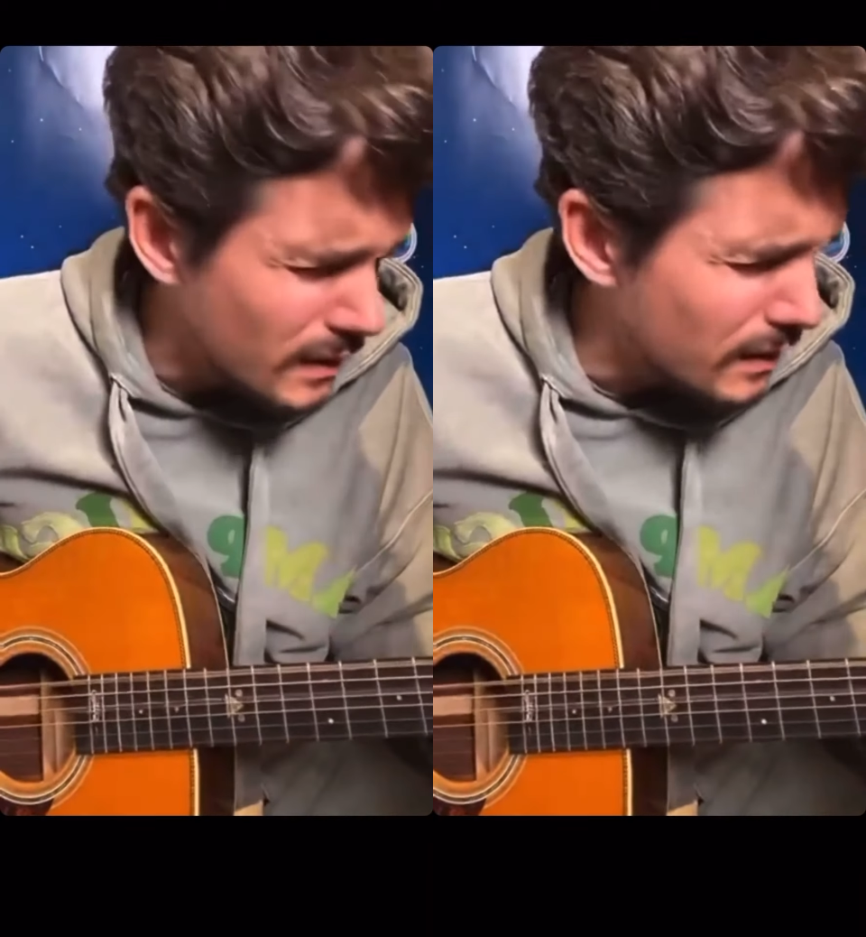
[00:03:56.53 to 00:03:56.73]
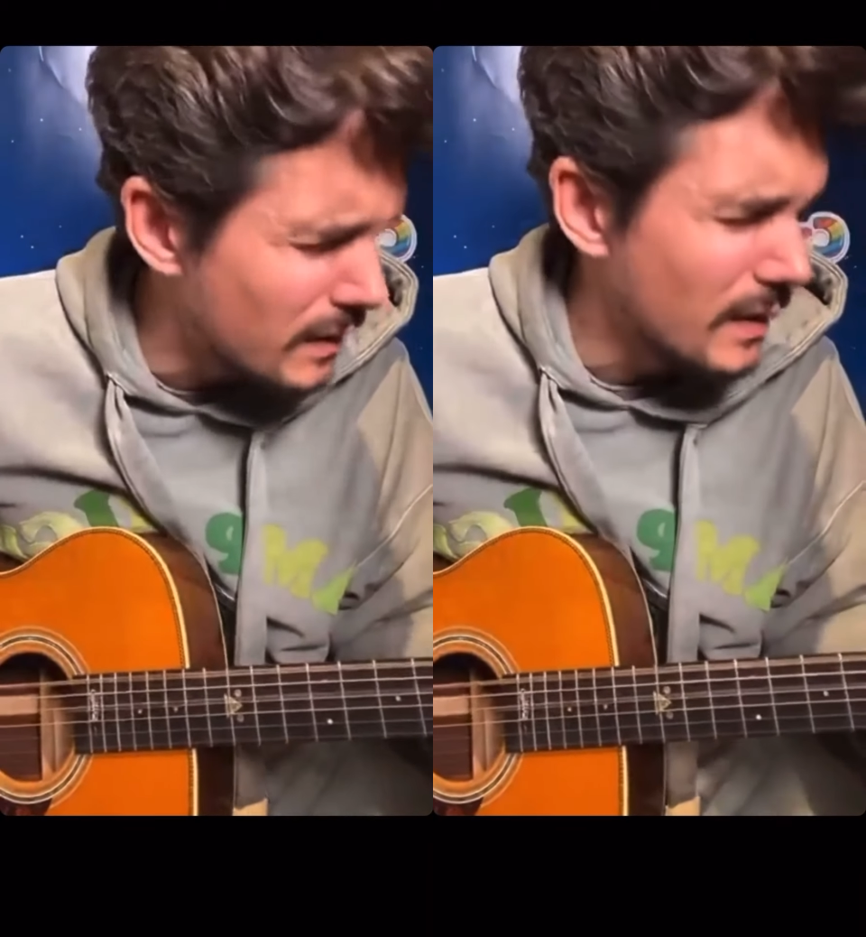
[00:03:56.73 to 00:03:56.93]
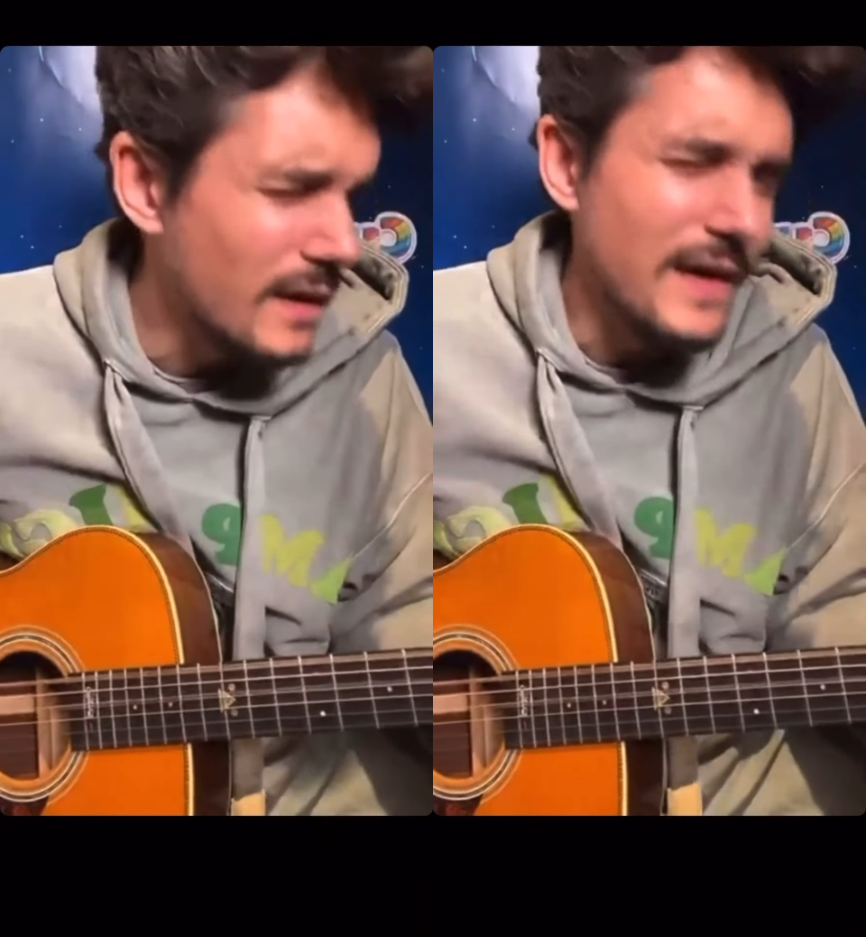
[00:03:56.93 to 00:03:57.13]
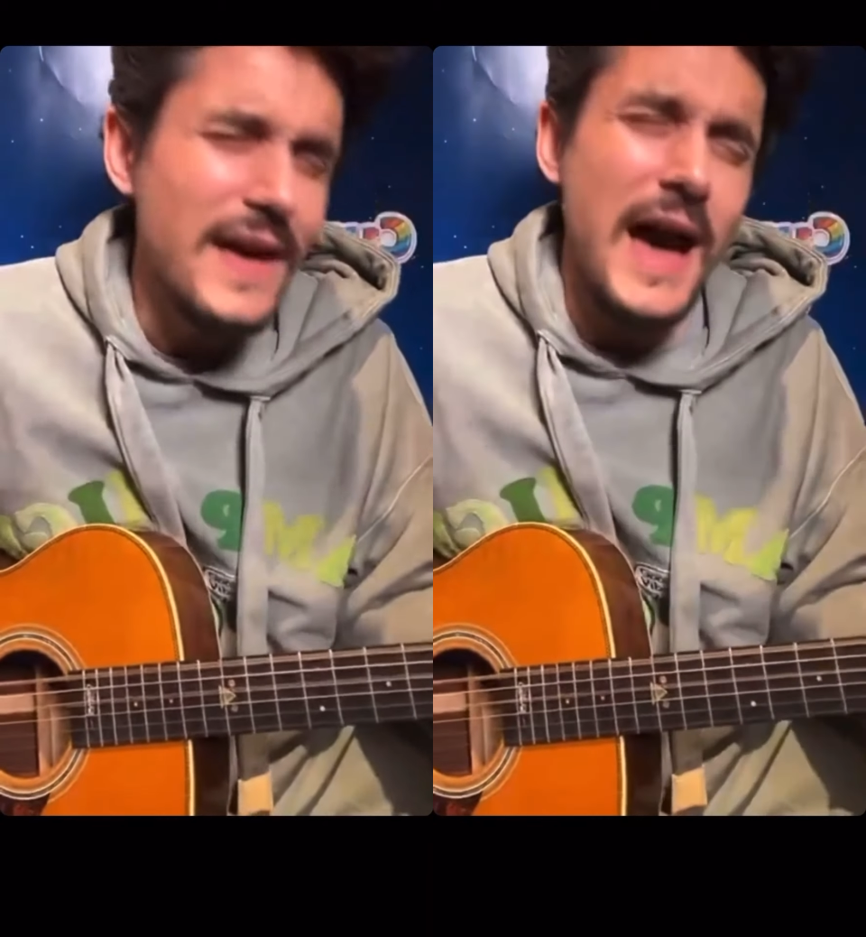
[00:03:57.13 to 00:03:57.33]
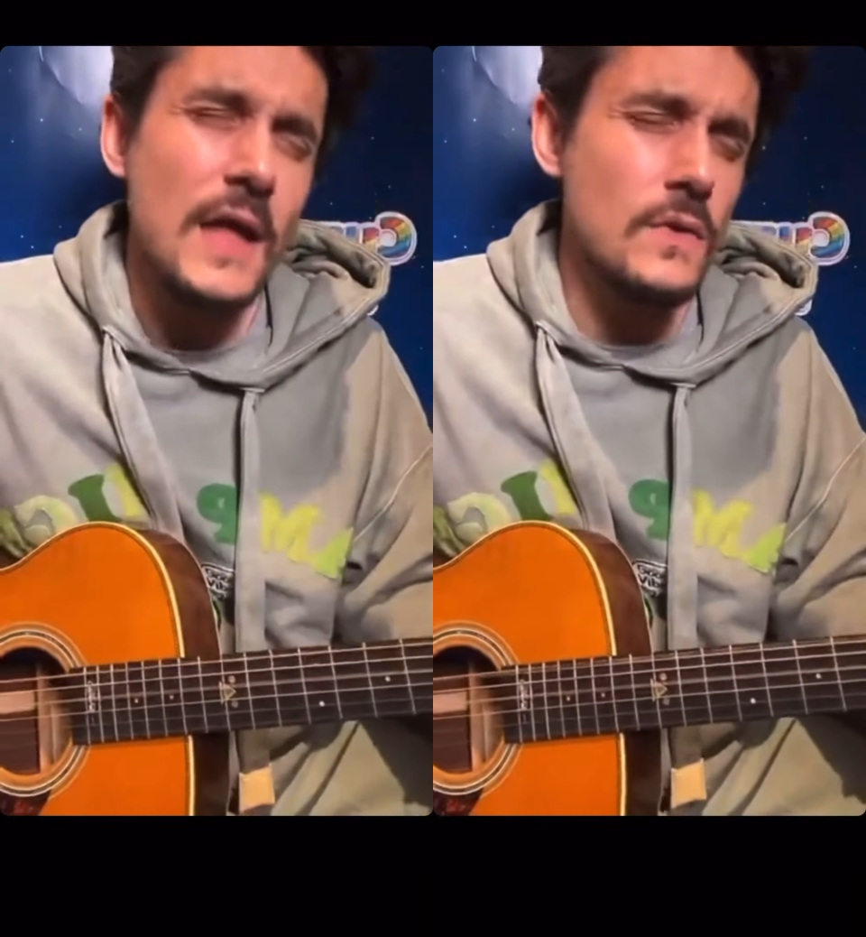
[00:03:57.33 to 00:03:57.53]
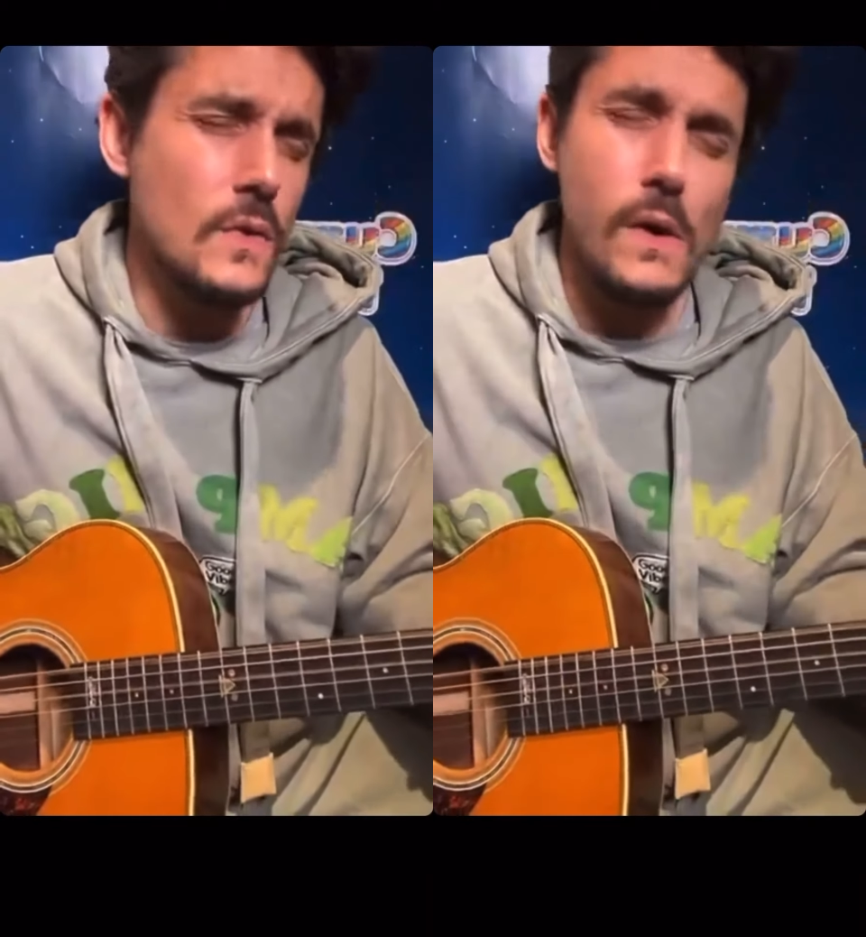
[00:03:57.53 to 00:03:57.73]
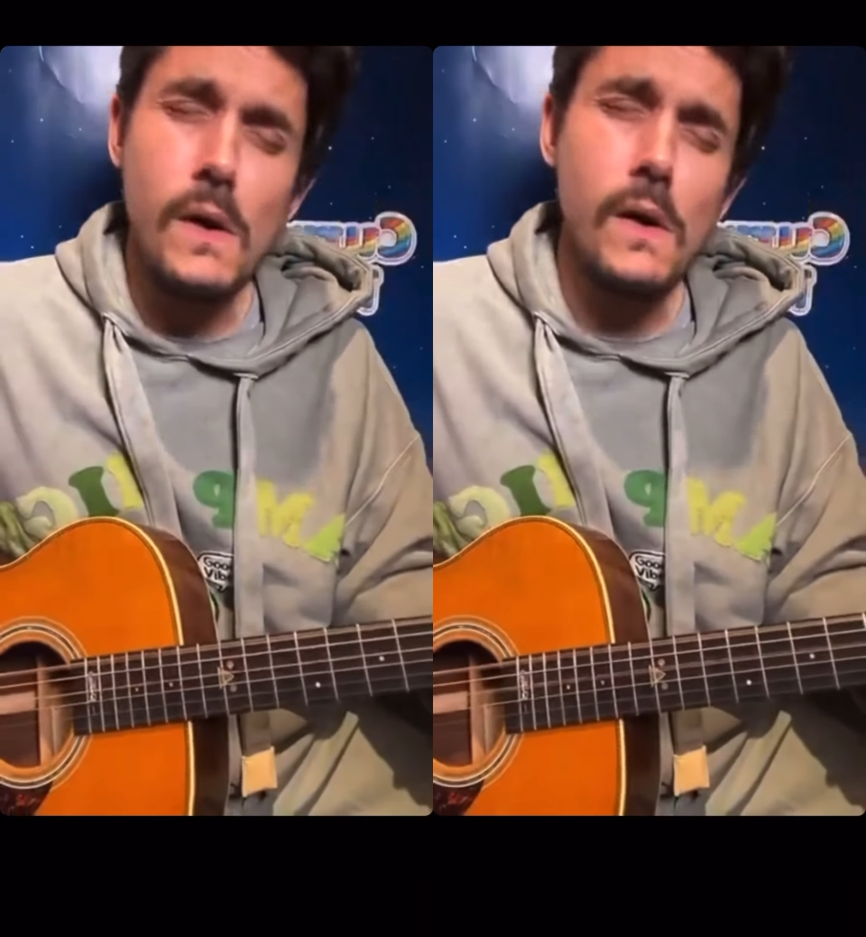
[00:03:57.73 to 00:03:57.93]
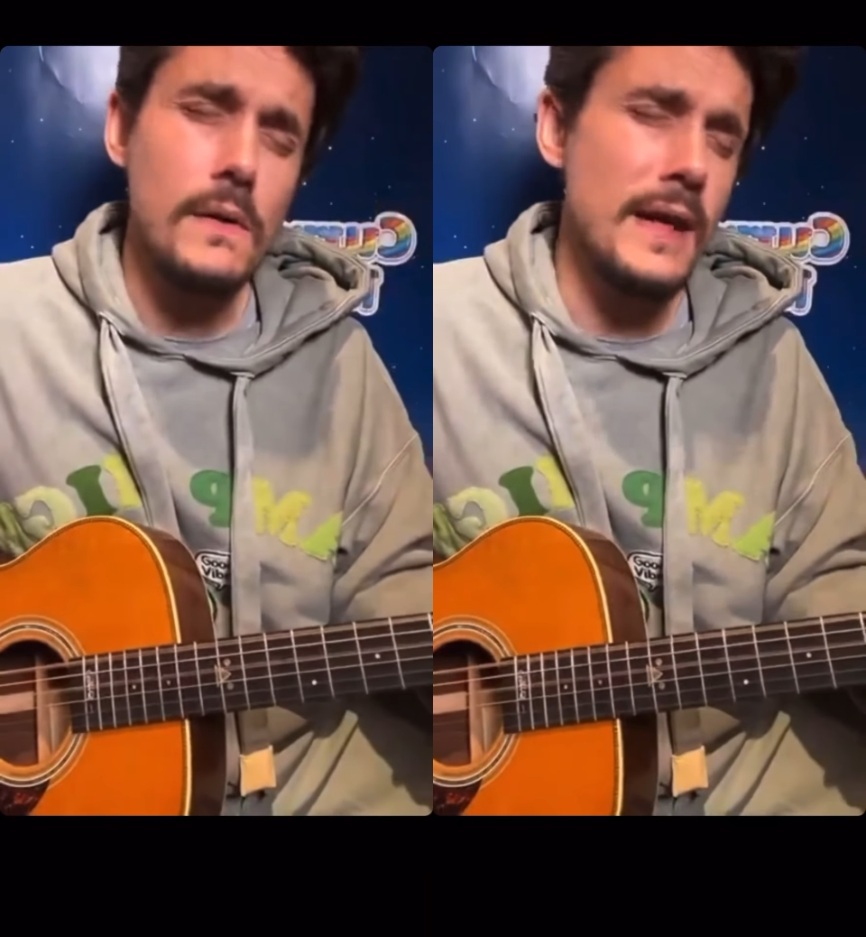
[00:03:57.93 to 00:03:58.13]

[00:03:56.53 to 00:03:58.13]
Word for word: I know